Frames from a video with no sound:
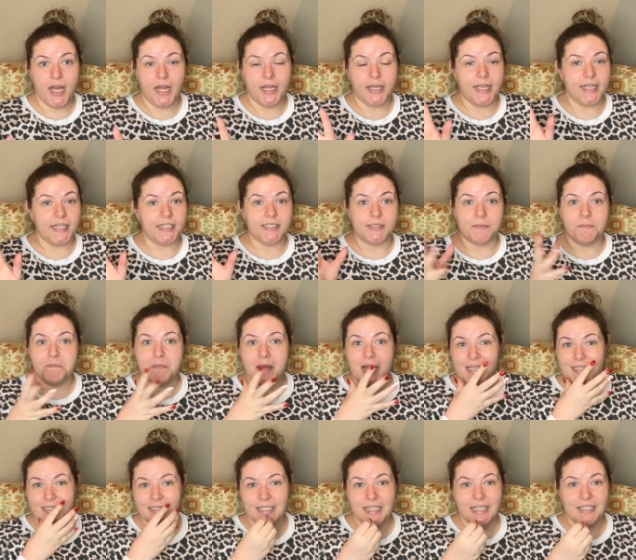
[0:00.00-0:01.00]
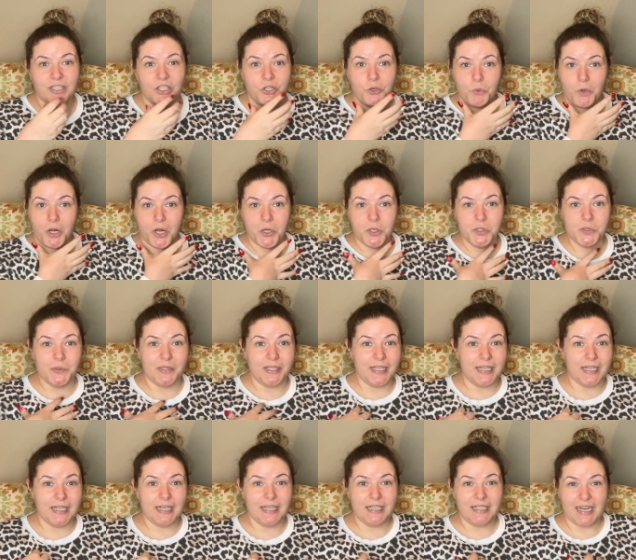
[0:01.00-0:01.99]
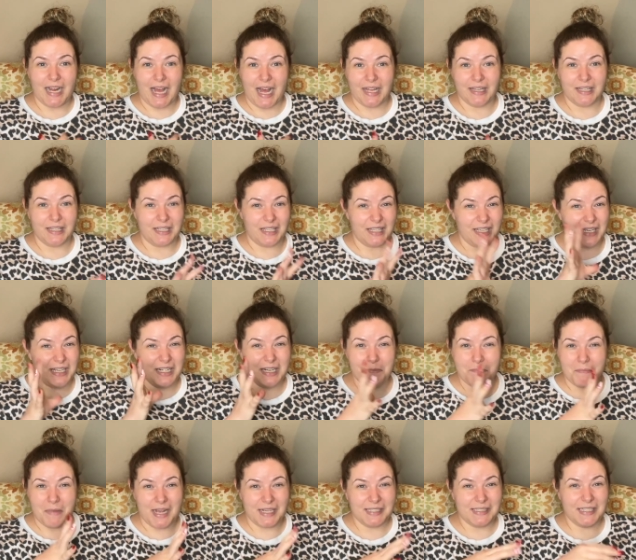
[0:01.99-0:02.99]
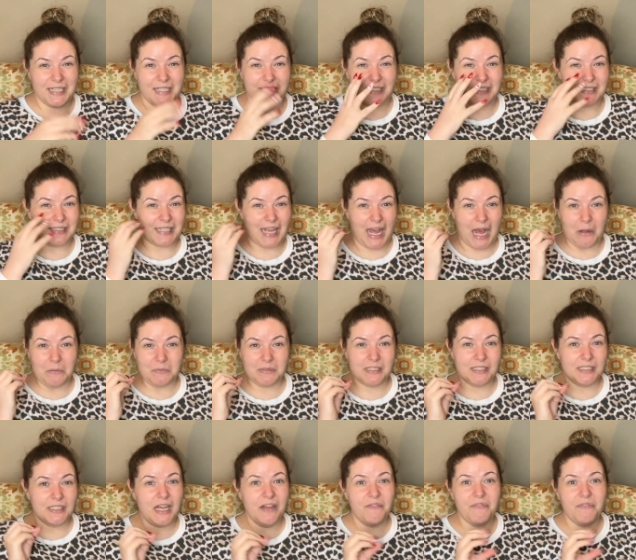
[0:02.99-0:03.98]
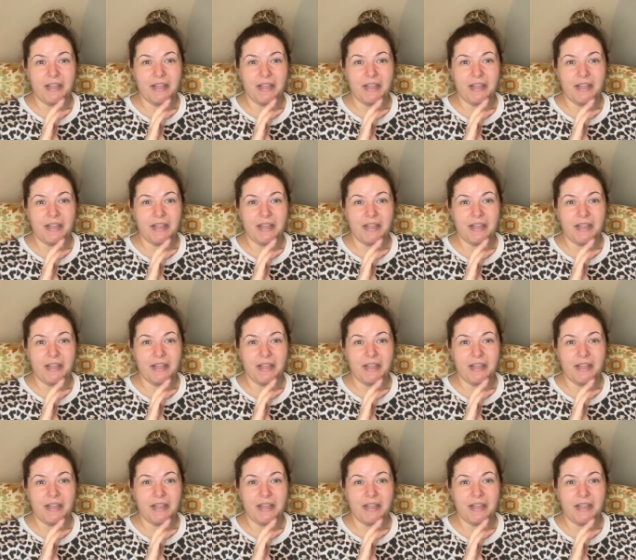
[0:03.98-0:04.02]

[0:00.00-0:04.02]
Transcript: I can't, it's messy and the gross from the eating, now the eating messy and the sounds and stuff.